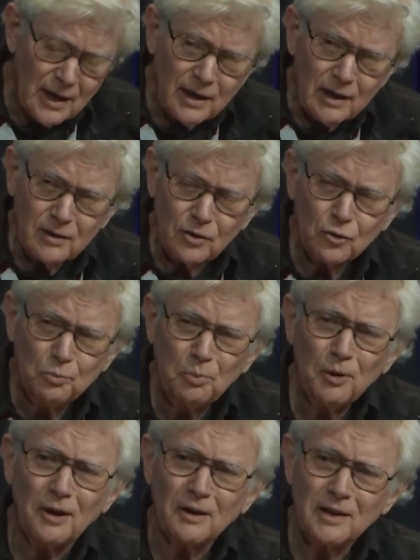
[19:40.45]
In his
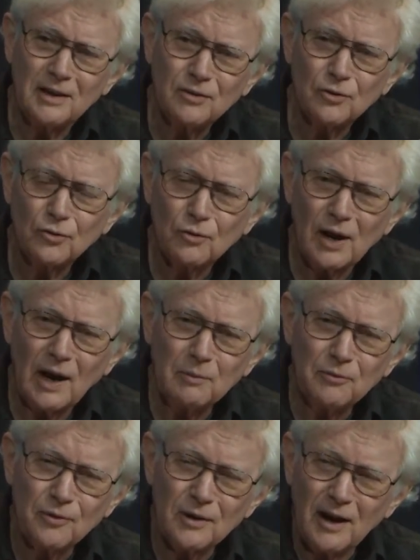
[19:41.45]
book, he describes
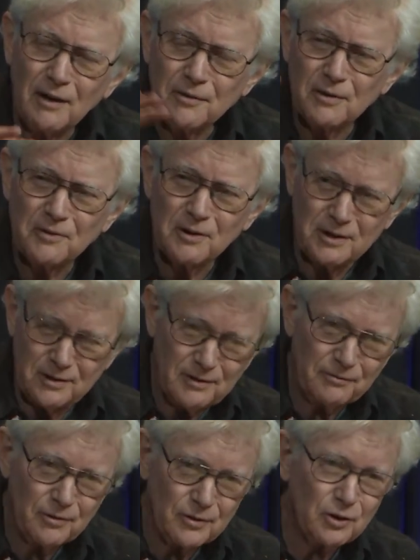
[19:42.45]
for other very
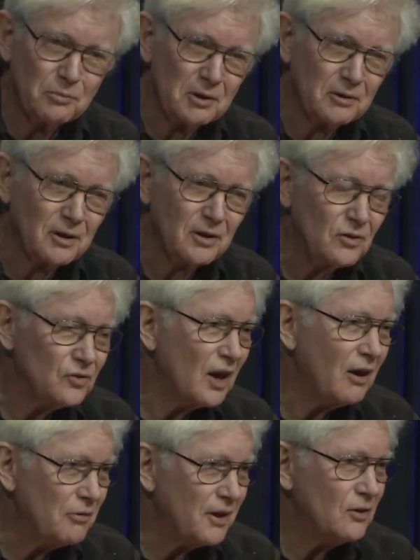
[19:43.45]
different communities
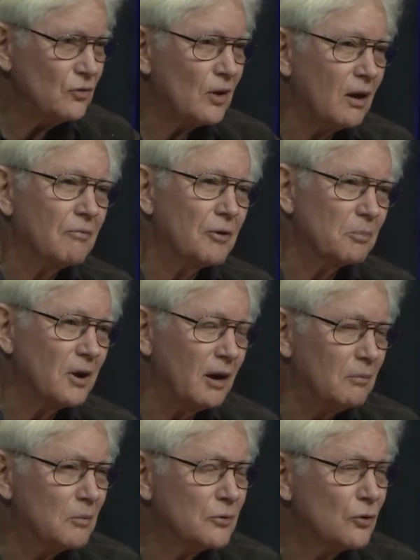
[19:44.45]
how they solve the
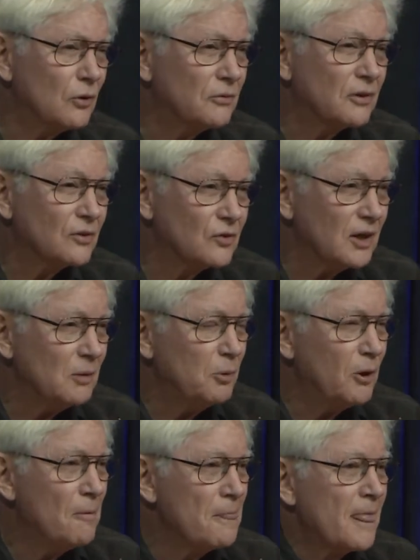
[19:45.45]
problem. So, for
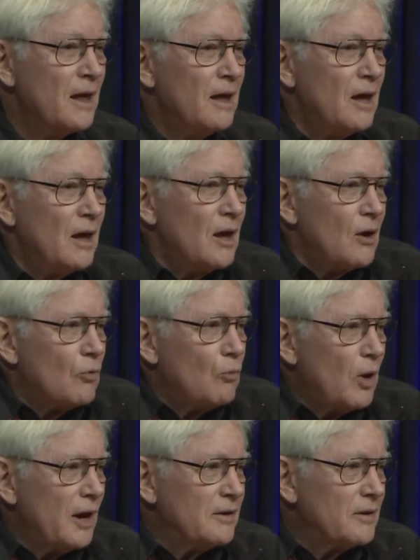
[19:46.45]
example,
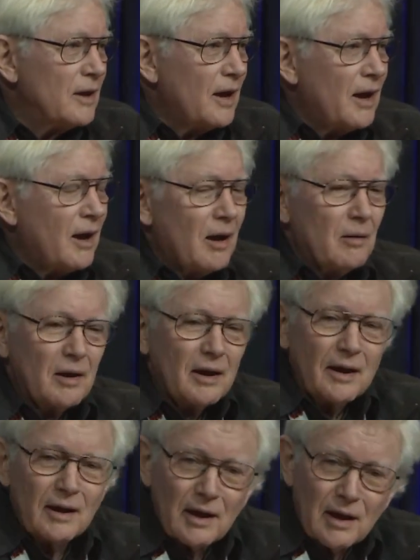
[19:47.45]
one
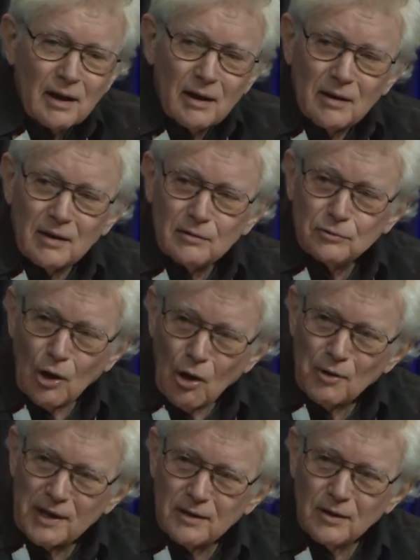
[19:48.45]

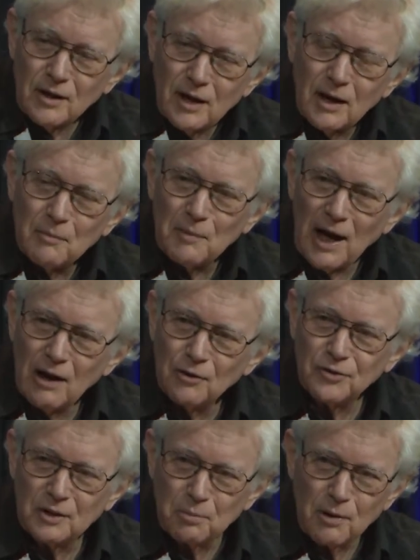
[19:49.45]
low-income
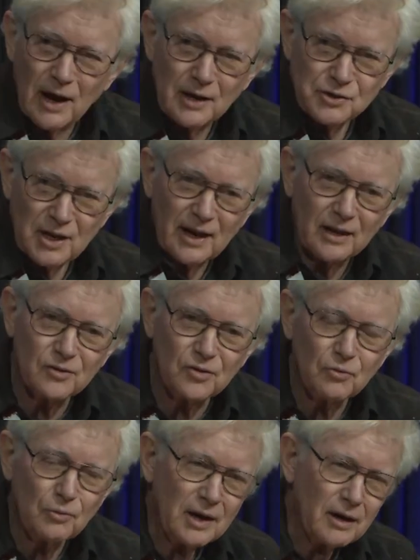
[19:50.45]
housing projects
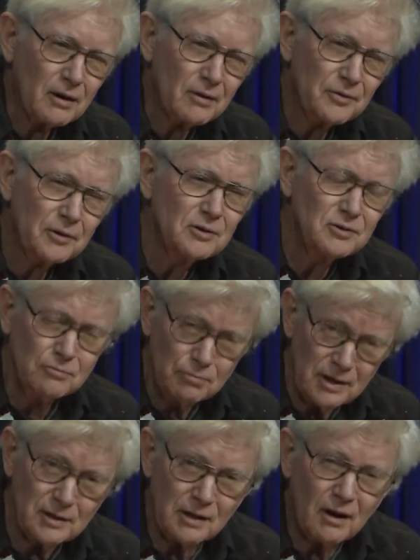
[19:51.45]
where there
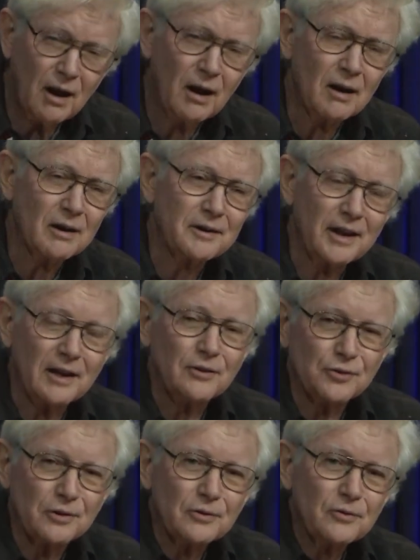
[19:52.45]
really are
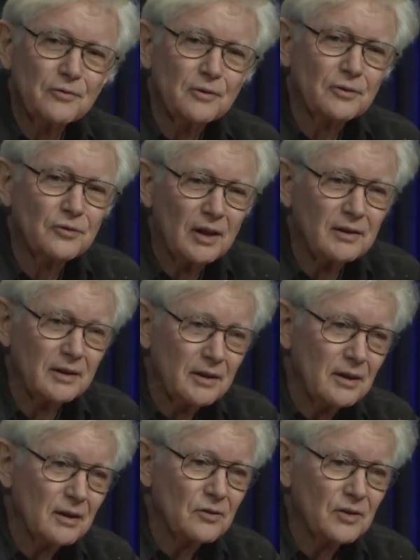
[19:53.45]
dangers for sending
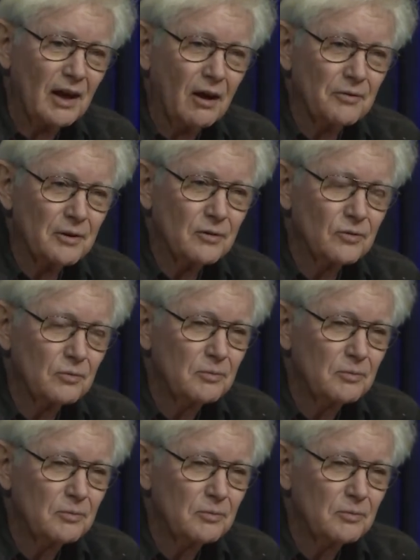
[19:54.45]
kids out. There's